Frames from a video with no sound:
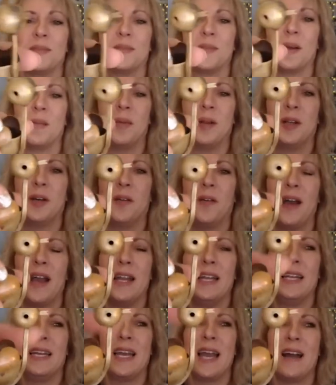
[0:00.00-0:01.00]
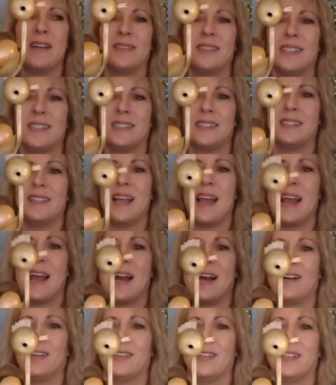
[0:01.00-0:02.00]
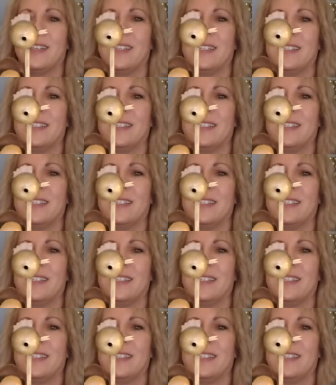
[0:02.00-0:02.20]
I'm gonna go ahead and count this down.